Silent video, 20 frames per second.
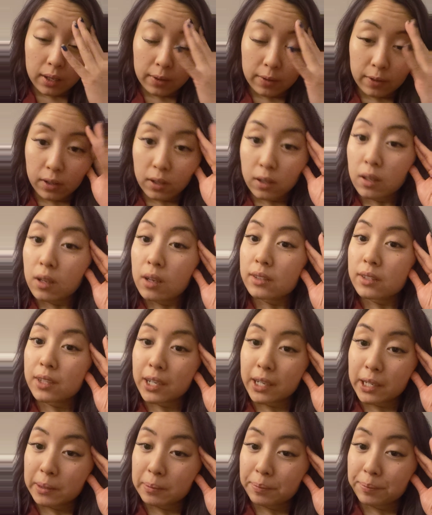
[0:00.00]
for a long
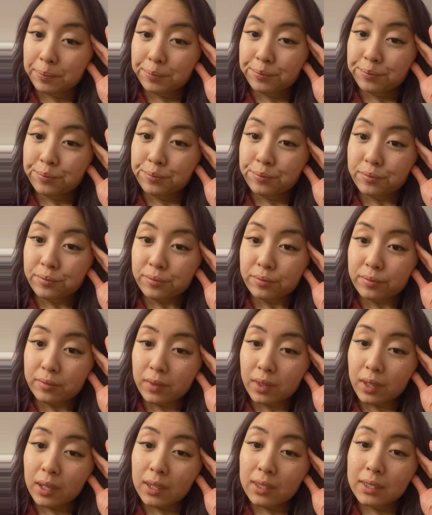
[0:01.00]
time
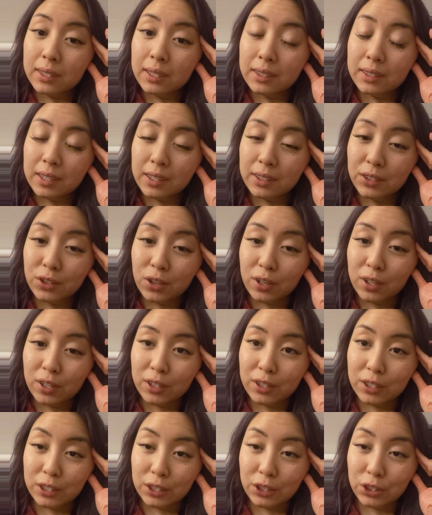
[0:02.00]
since I
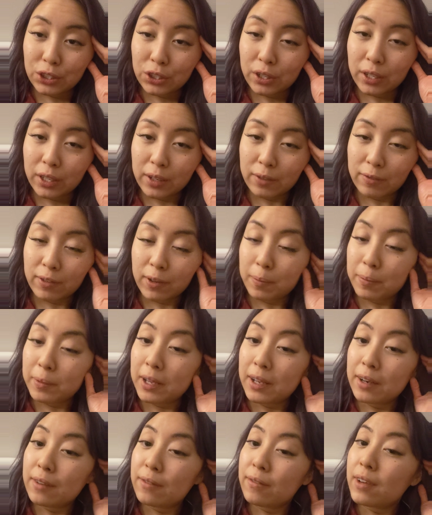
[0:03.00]
started this journey from
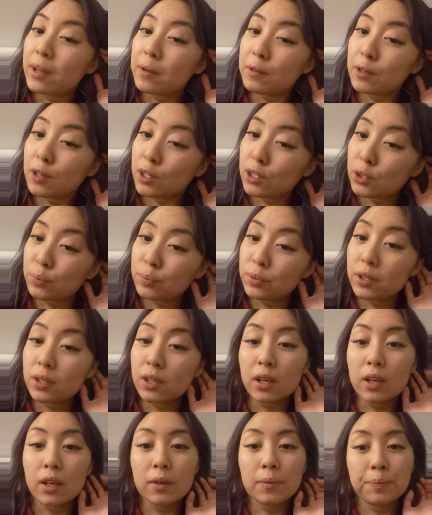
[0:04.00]
9 to 5 to
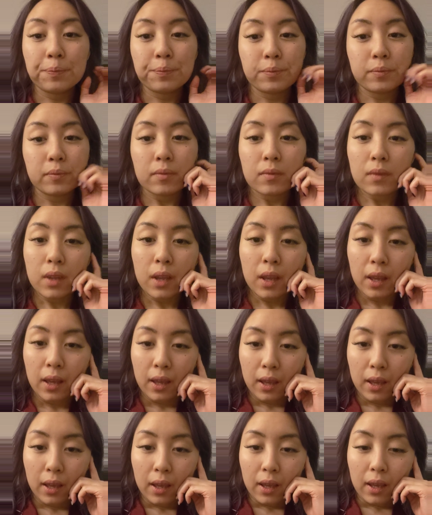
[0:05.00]
entrepreneur.
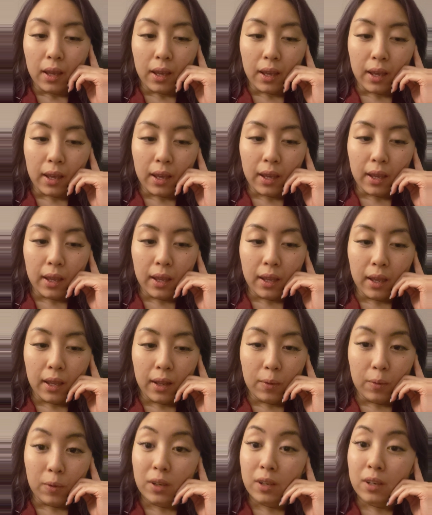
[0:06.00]

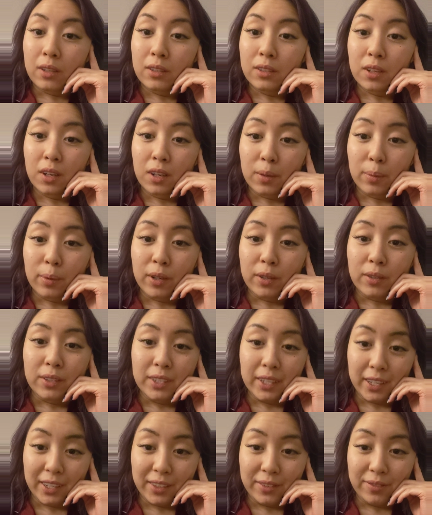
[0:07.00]
And we're going to talk about
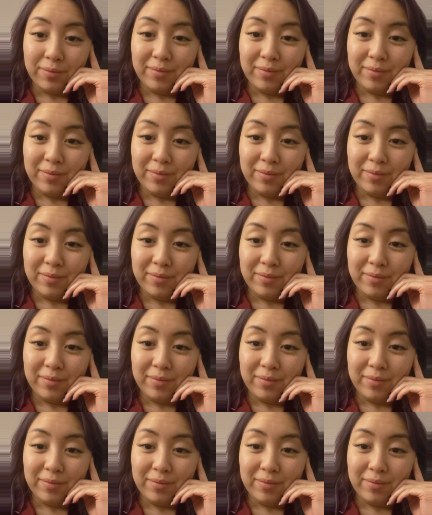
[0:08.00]
debt.